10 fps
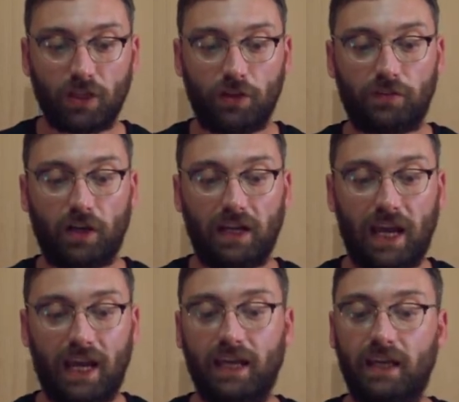You've done
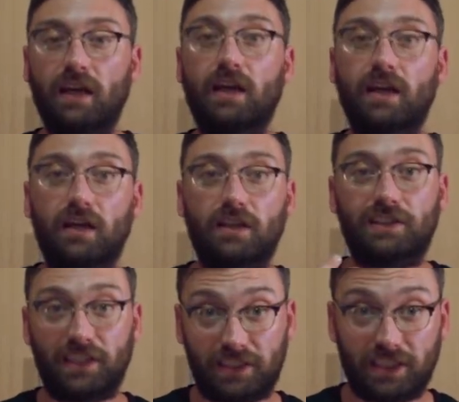a
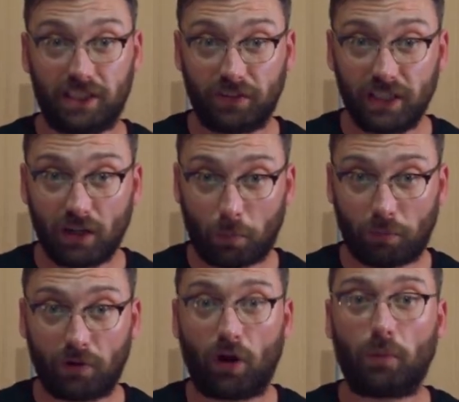CCTV
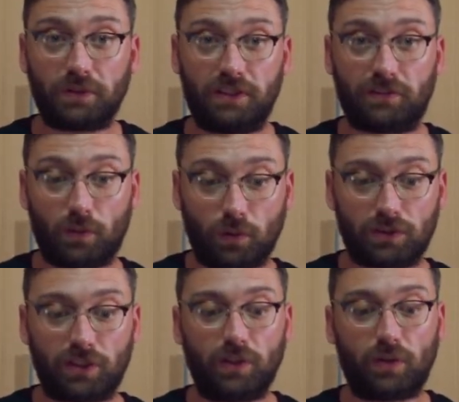operative
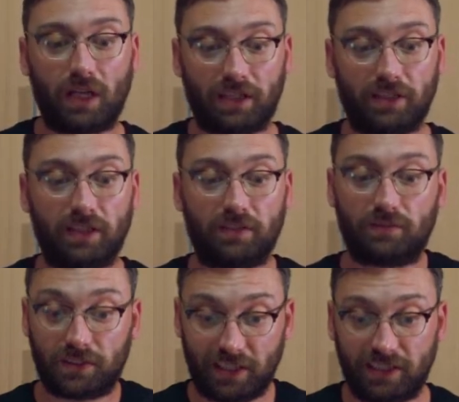course, you click the
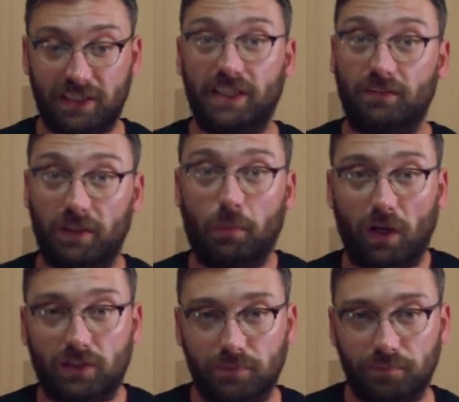CCTV button.